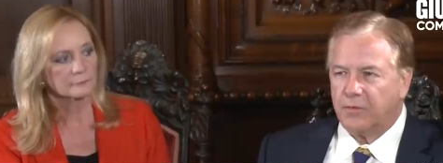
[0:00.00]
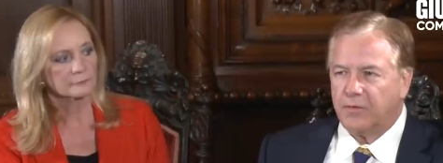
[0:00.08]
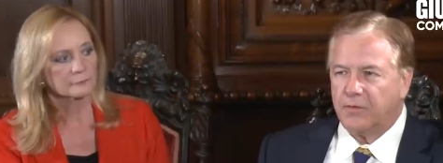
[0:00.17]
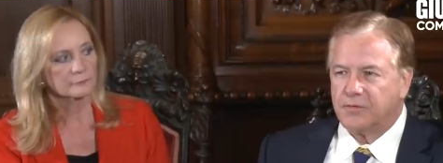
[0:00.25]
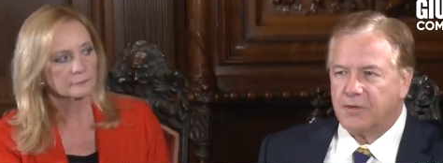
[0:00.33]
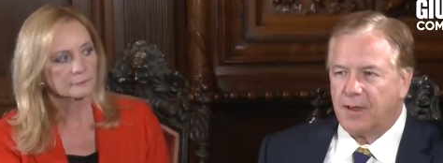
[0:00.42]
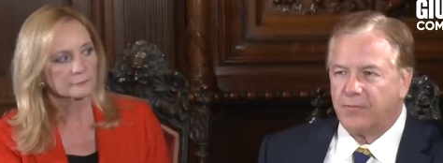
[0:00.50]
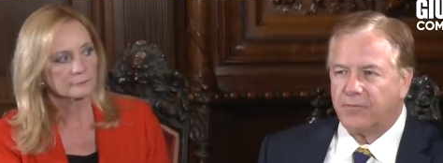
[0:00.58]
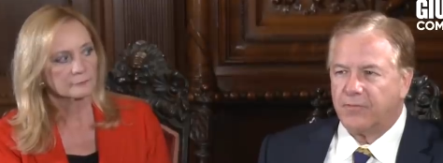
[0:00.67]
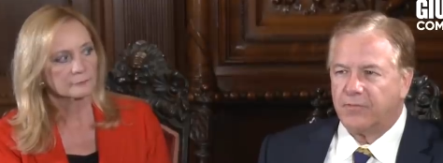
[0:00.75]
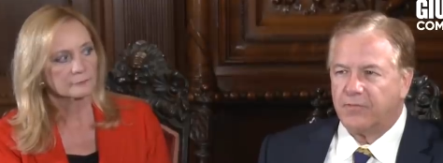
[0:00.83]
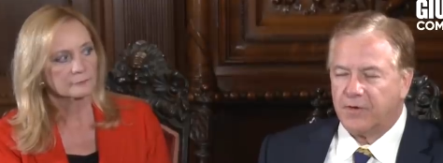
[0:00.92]
Speaker 1: were in the shop
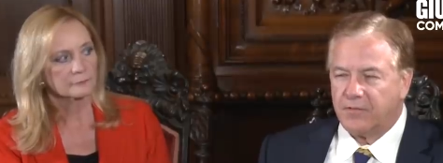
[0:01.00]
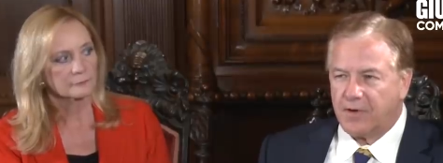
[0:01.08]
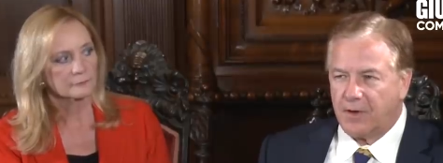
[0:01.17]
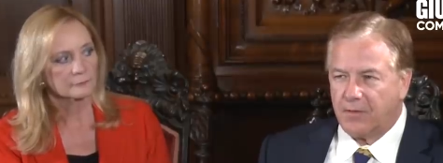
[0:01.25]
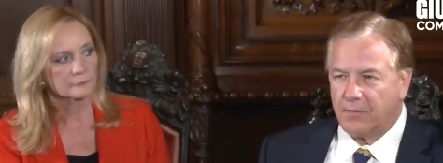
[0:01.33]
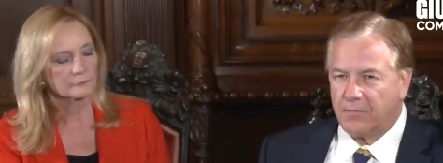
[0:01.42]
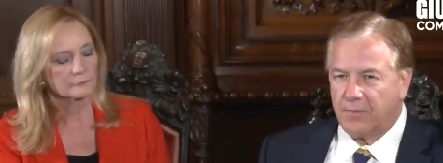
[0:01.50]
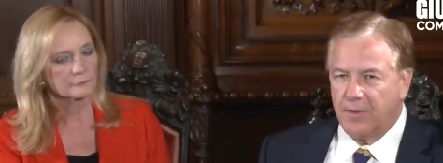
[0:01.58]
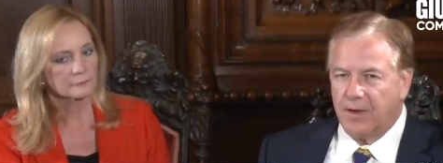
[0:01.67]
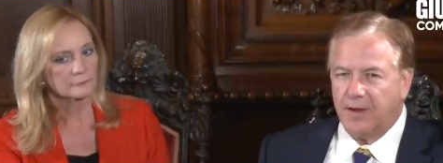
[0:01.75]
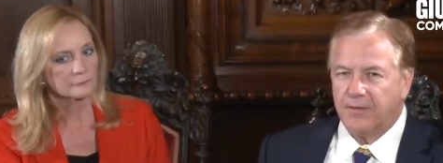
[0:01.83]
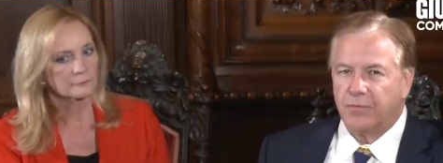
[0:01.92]
for six hours,
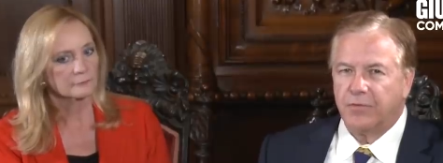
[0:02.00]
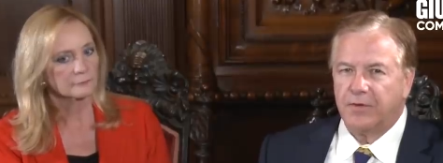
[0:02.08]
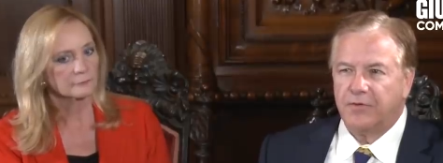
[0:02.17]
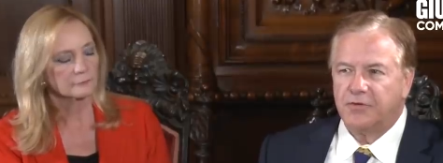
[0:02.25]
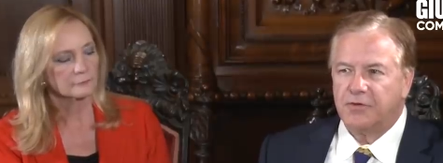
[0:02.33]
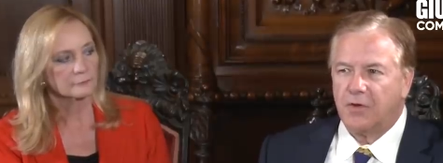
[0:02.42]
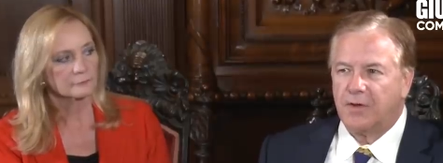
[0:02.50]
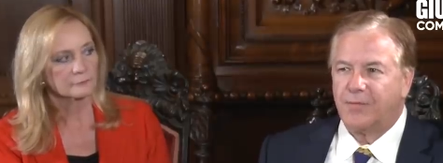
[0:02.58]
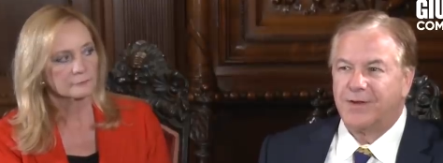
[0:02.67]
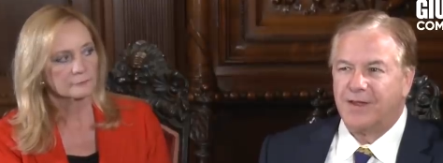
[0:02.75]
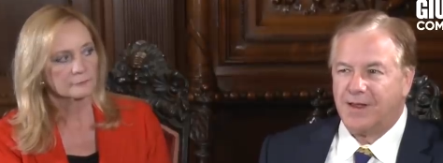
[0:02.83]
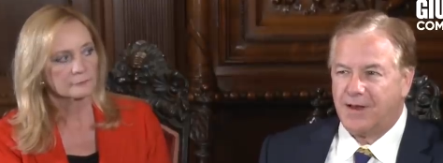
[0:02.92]
and the police showed
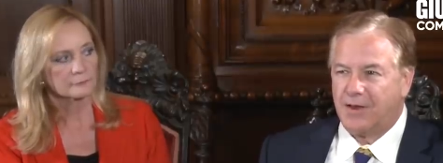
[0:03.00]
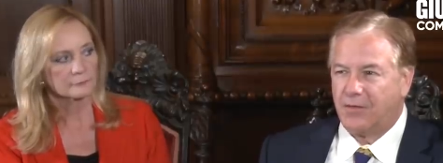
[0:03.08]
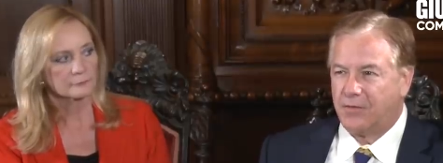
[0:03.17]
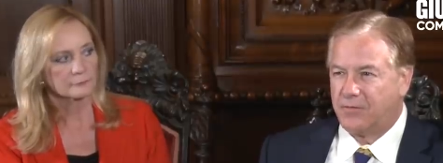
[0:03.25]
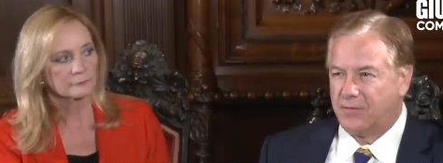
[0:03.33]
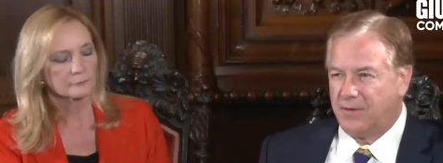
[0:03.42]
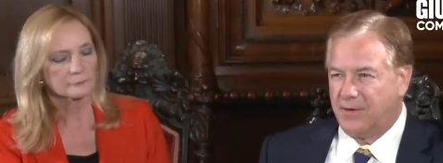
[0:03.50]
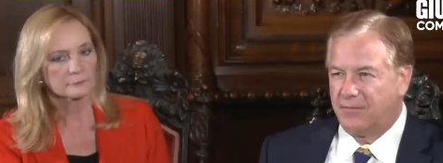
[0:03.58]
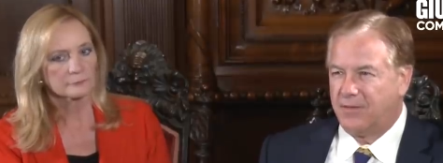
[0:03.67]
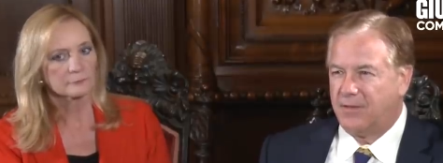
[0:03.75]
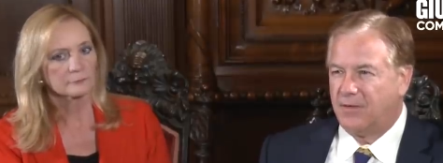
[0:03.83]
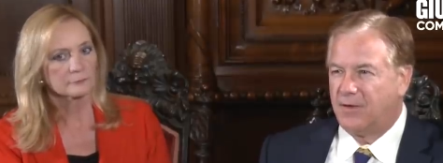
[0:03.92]
up ten hours
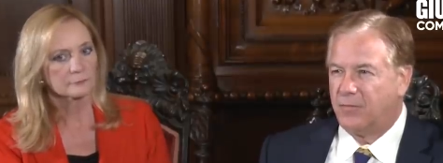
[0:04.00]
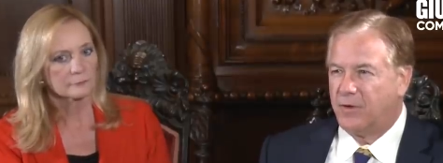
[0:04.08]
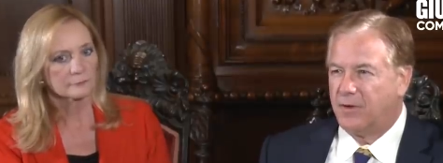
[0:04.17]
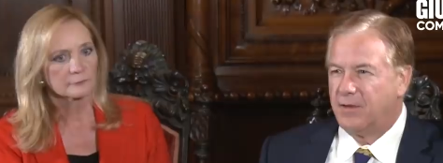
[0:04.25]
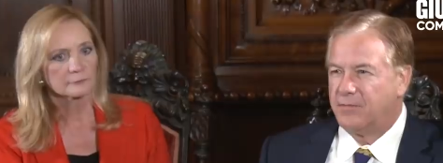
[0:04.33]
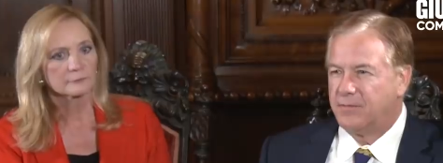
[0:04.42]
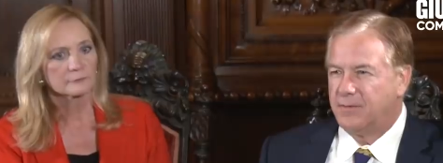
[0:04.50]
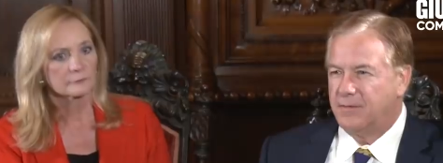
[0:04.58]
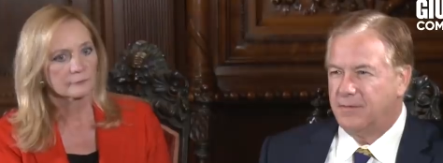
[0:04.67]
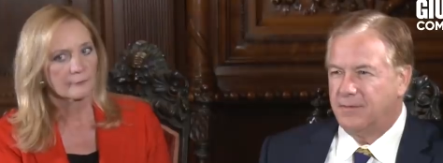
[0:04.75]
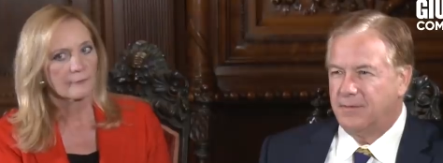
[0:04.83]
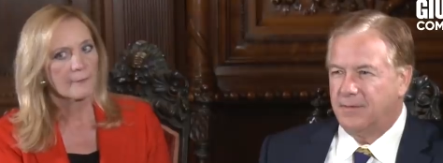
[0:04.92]
after the alarm went off."
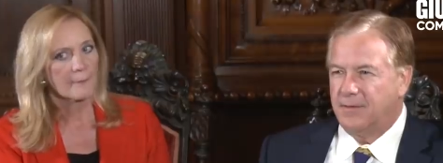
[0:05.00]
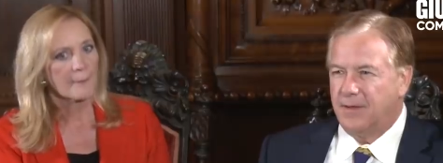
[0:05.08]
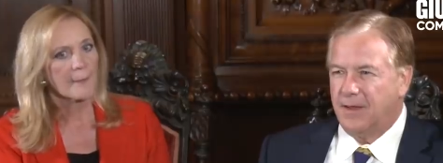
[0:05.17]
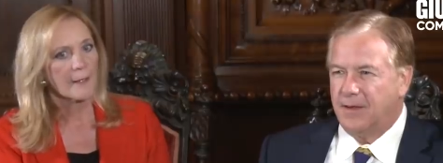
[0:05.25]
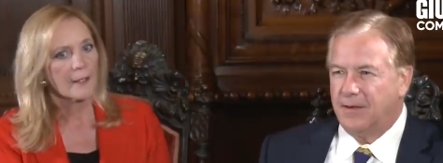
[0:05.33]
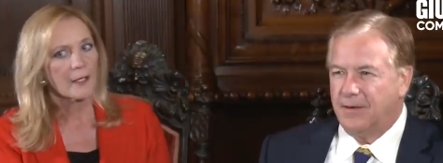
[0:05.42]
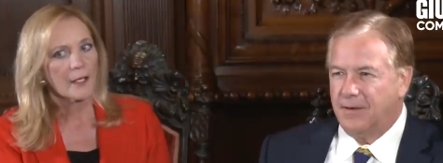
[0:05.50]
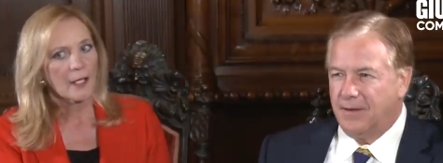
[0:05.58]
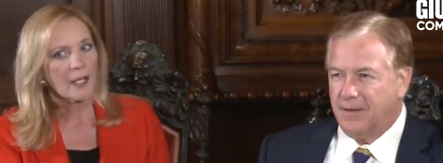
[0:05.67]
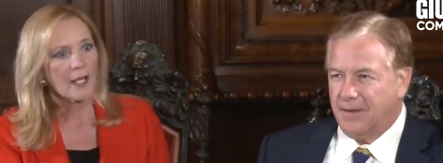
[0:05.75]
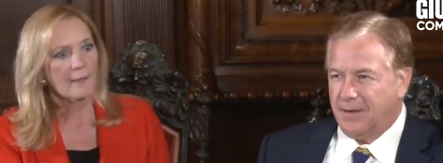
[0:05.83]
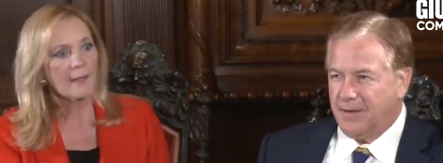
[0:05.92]
And
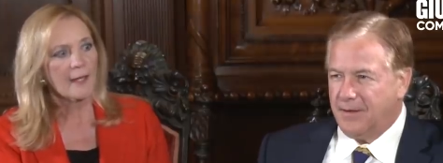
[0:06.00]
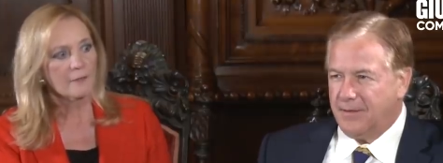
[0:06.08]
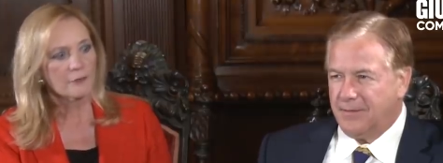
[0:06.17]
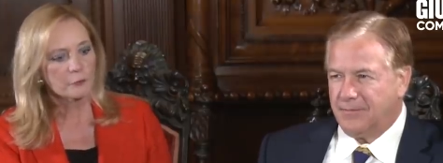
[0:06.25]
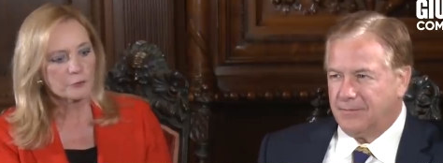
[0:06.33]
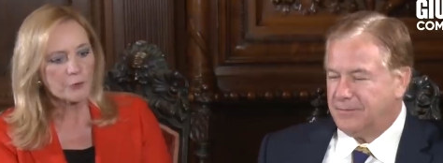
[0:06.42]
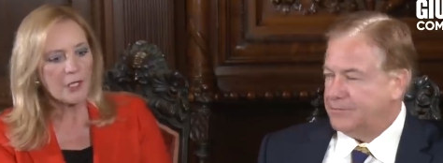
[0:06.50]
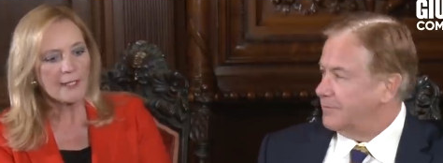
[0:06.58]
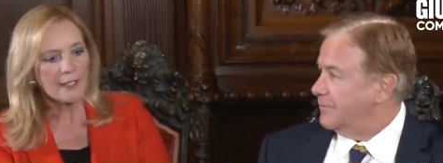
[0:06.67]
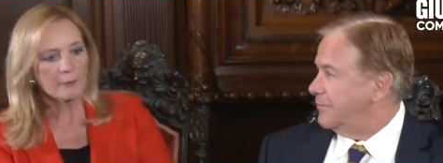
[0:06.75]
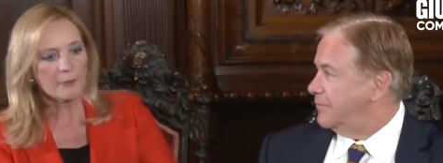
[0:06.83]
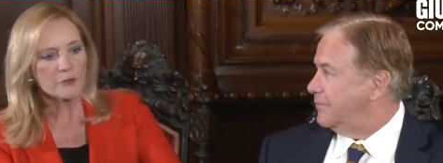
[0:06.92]
Speaker 2: and they even
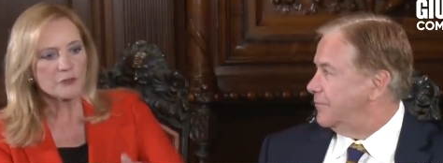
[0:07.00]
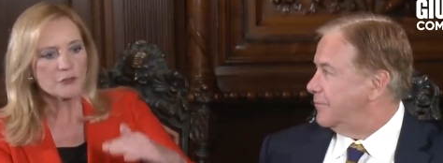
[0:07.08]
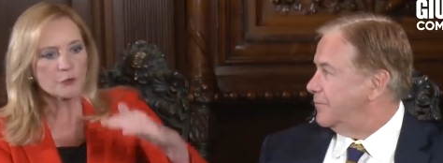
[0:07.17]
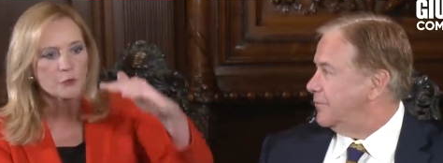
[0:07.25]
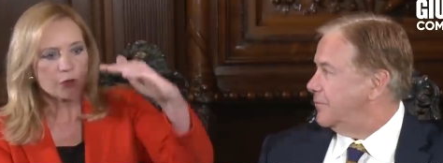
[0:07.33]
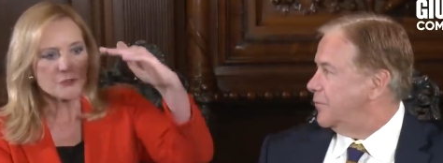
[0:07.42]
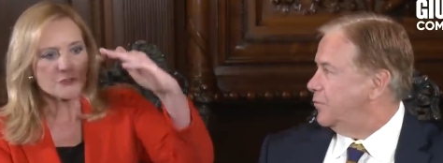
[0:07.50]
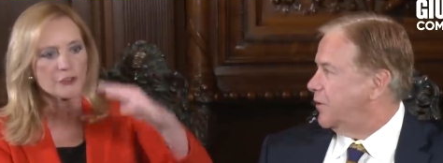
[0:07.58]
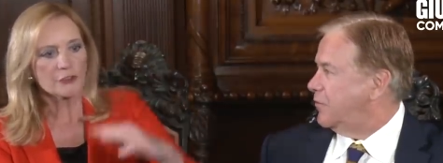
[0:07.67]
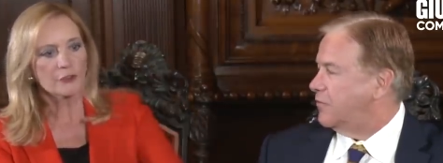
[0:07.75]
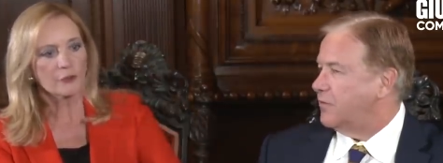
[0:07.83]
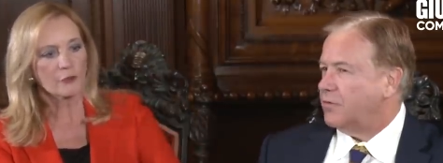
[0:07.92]
pried up those doors.
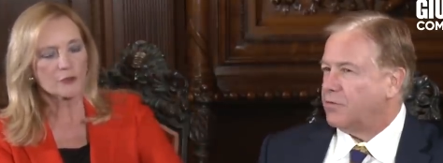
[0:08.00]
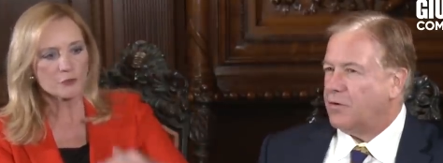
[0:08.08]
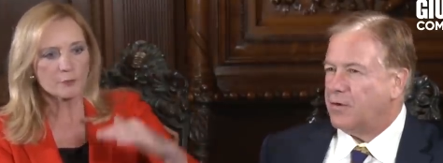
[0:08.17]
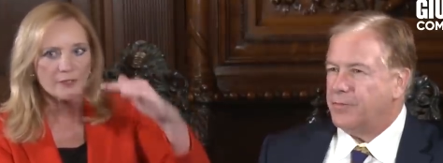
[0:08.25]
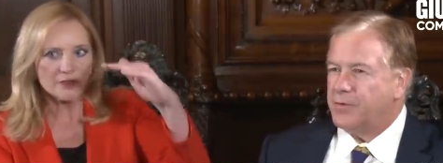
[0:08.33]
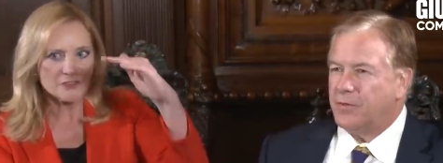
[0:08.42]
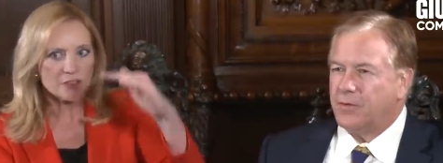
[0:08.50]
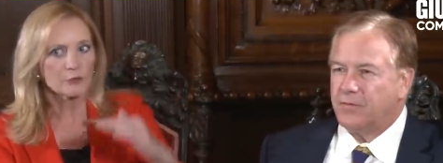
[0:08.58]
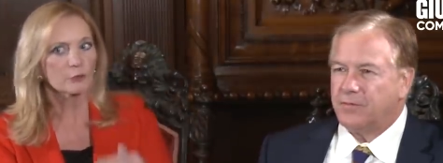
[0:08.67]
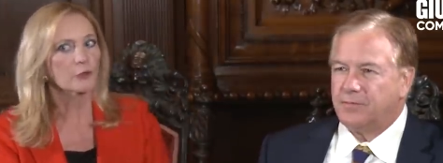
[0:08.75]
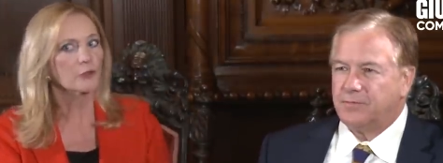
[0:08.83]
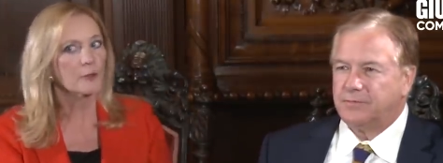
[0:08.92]
Big, you know, roll big doors.
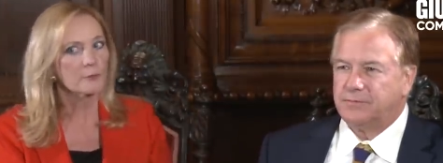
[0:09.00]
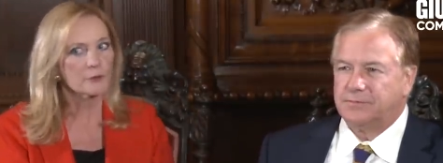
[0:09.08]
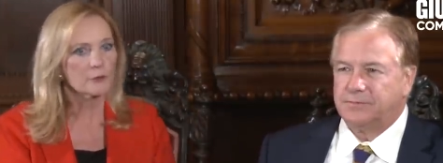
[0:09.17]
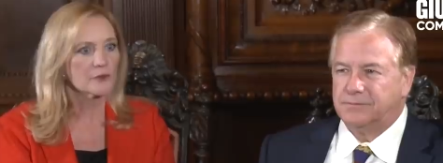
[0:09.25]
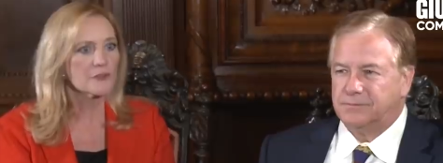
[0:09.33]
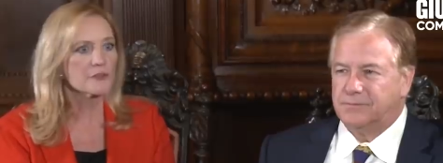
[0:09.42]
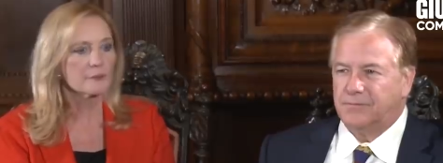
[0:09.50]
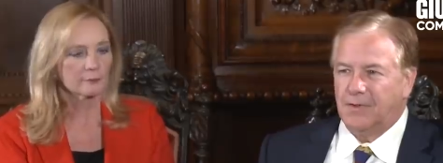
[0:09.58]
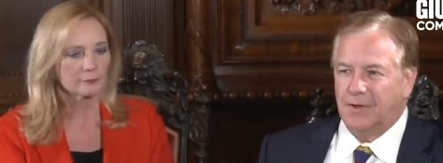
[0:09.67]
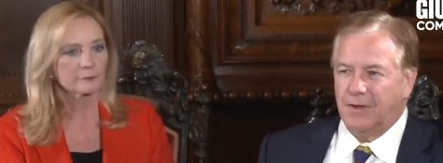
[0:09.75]
steel roll up doors.